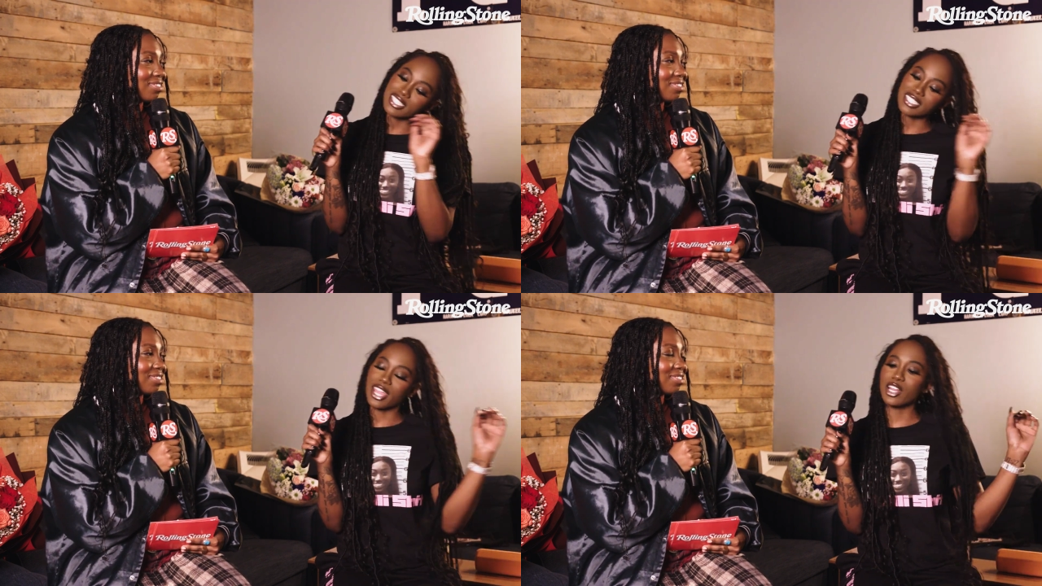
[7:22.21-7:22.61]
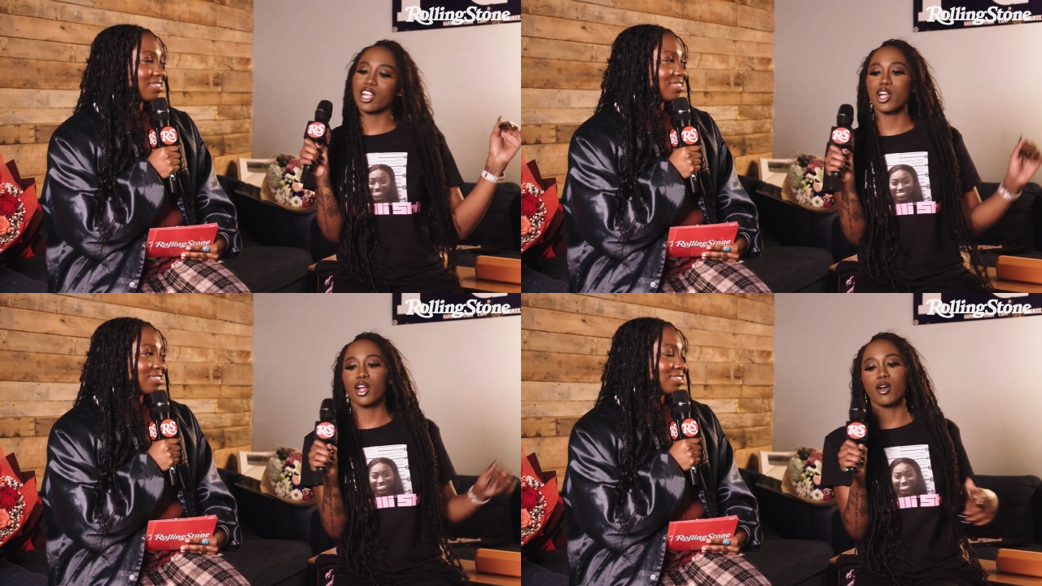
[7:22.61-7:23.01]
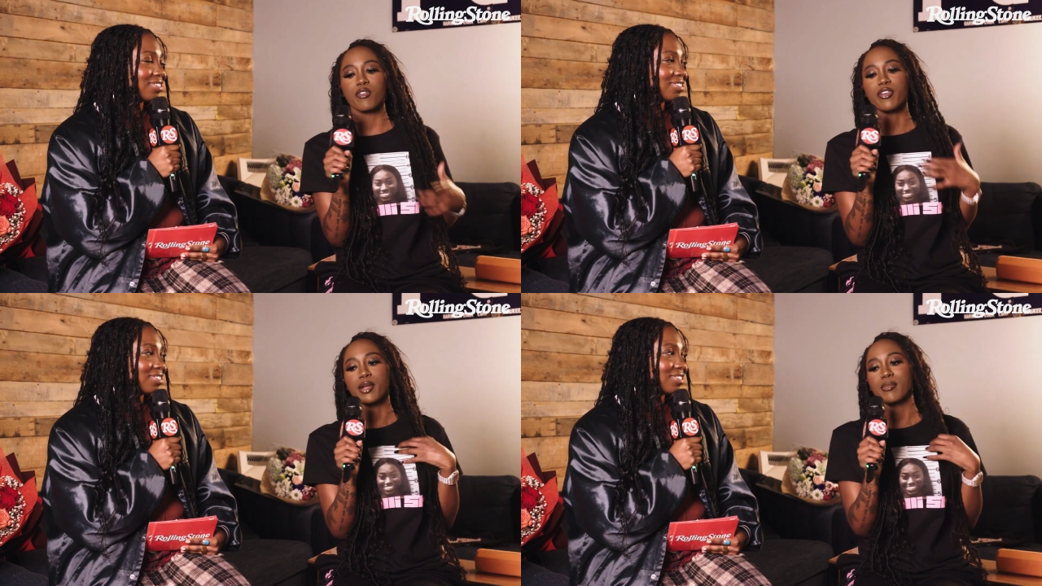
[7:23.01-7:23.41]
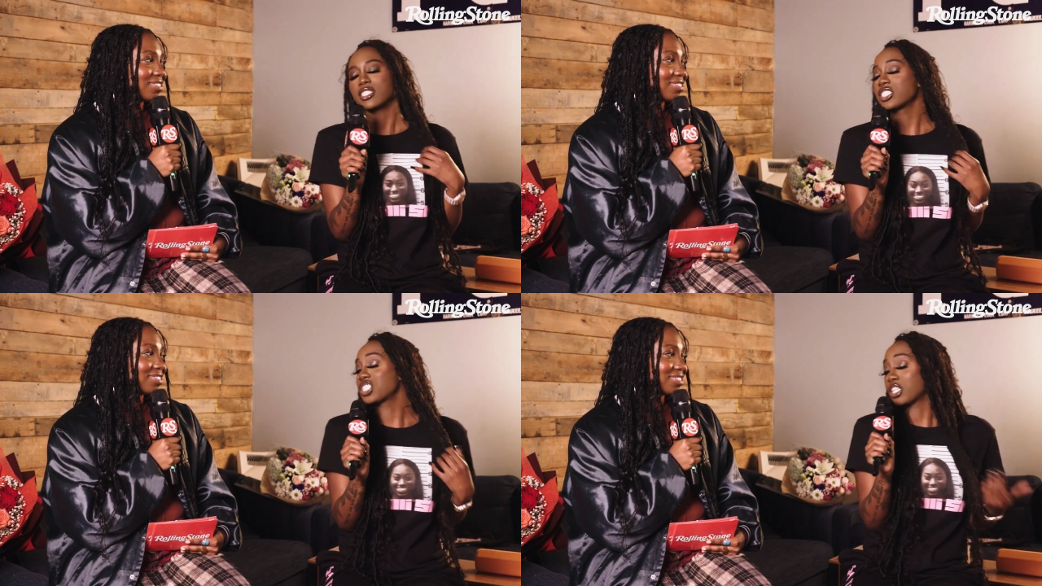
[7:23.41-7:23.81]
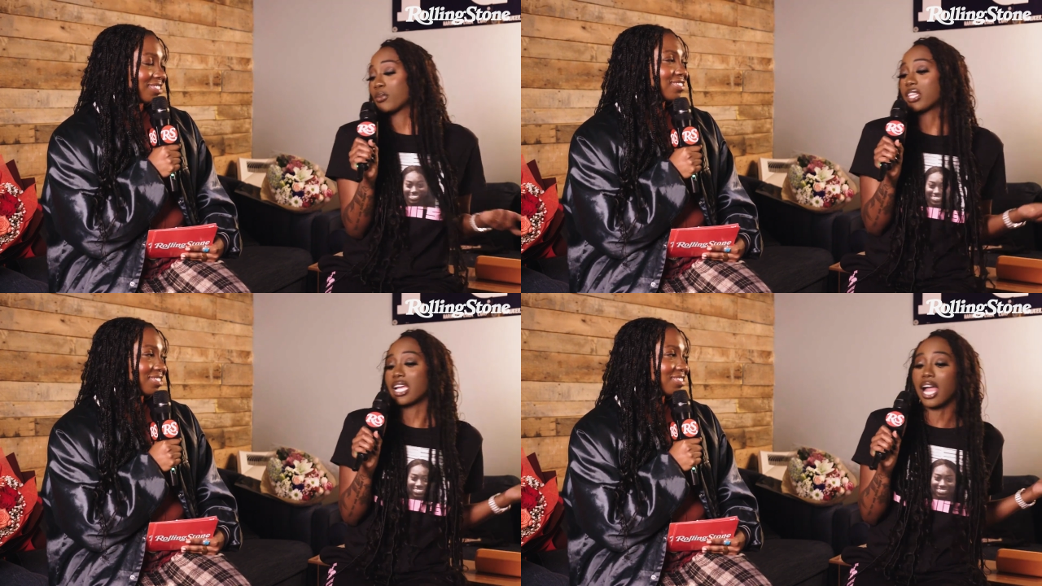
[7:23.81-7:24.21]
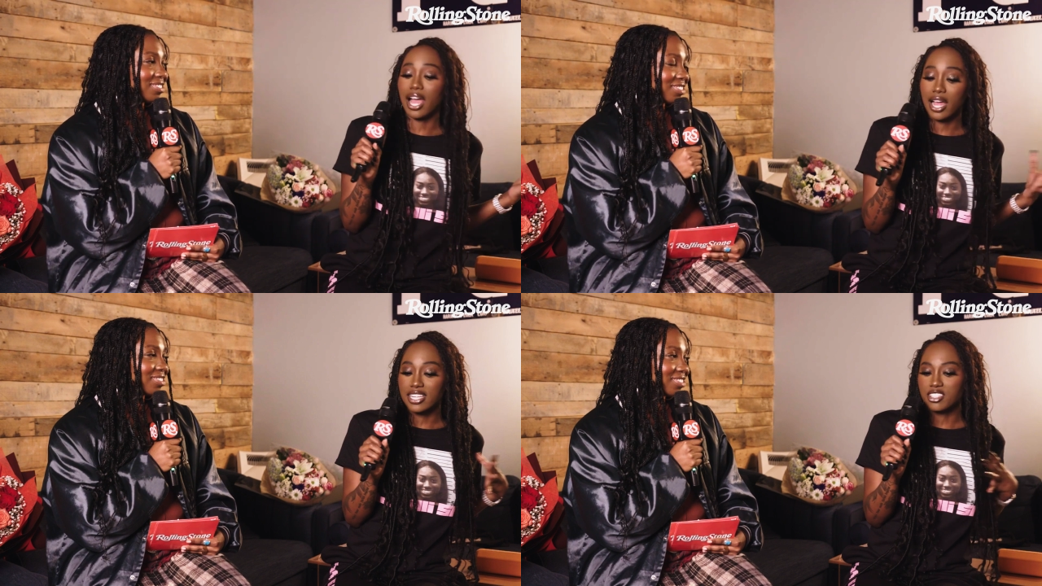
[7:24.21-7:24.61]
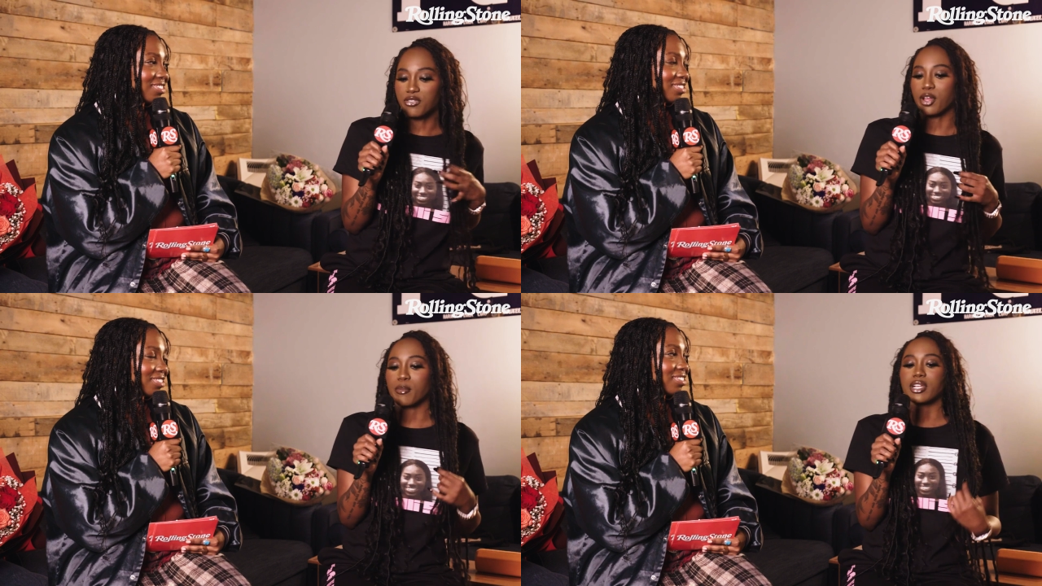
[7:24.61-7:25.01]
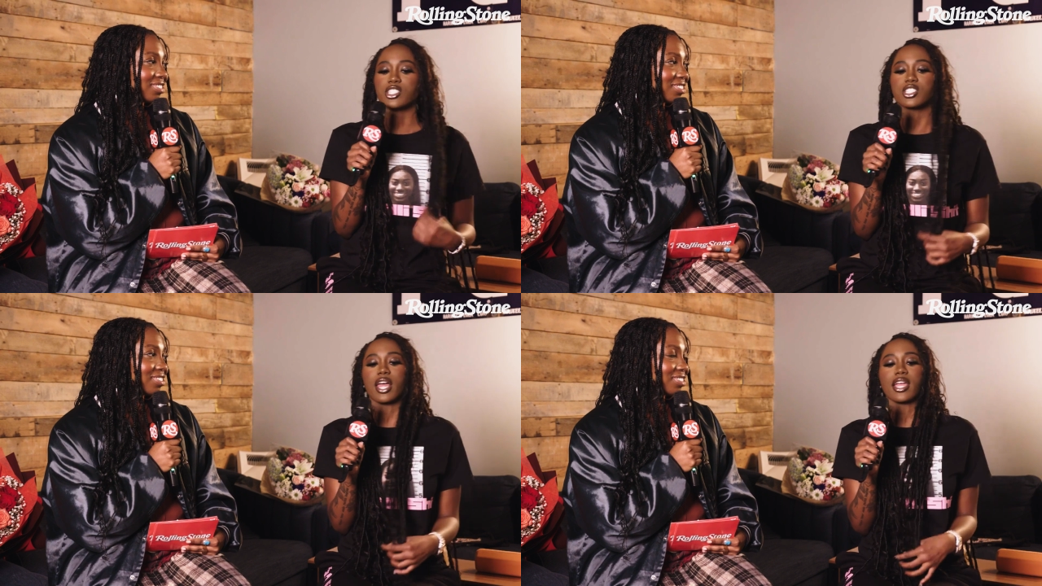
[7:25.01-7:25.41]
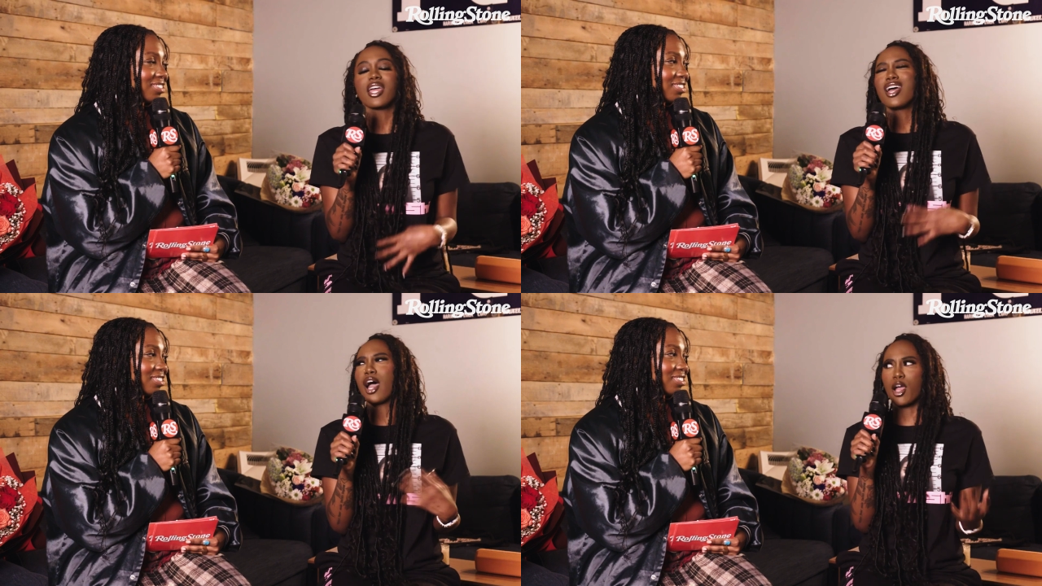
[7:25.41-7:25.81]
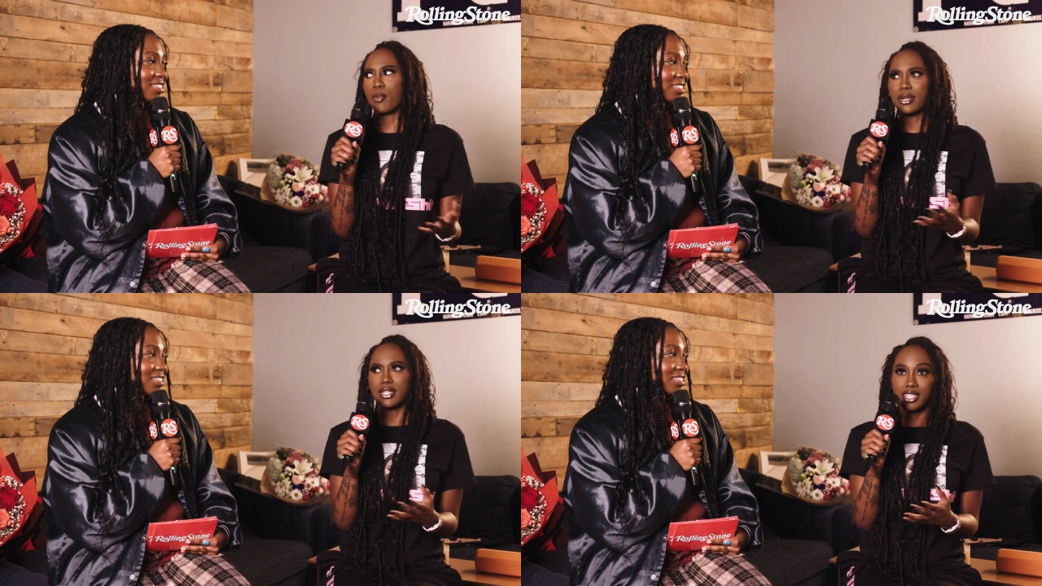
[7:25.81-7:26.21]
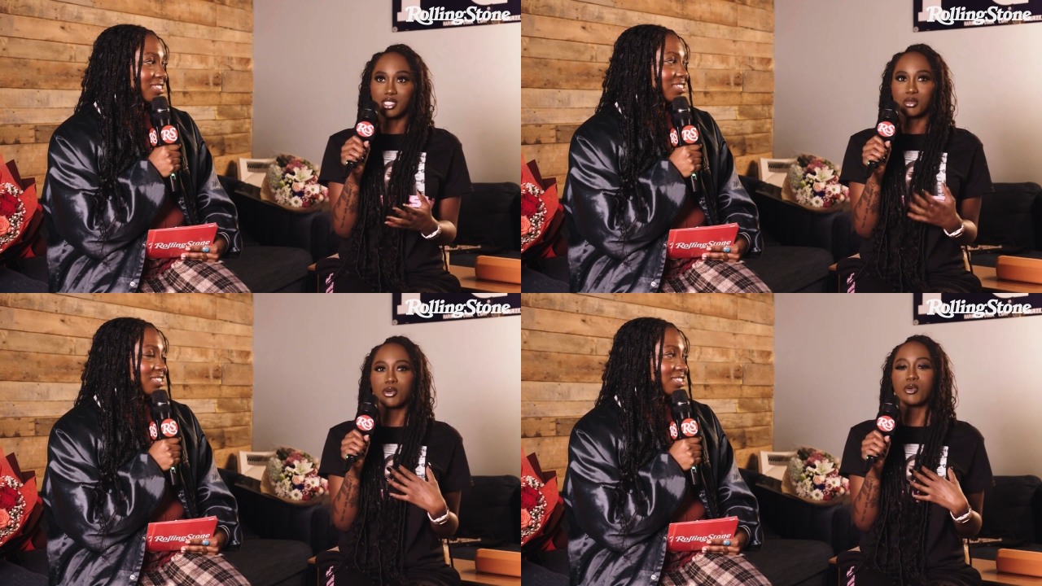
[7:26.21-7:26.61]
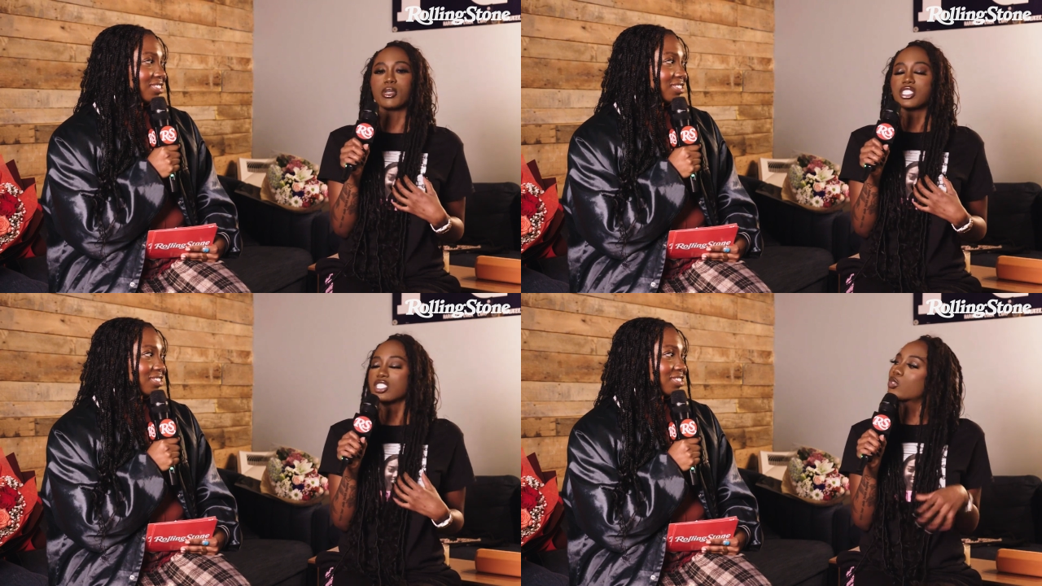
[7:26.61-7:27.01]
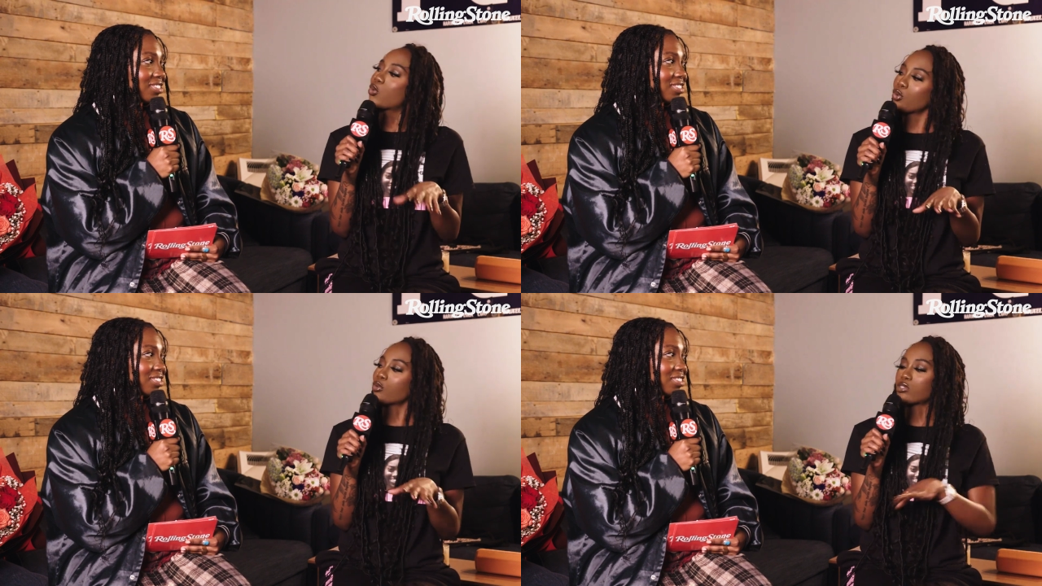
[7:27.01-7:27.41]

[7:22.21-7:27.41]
Speaker 1: skater girl, very much chilling with the guys, very much like unpredictable, but she's cool.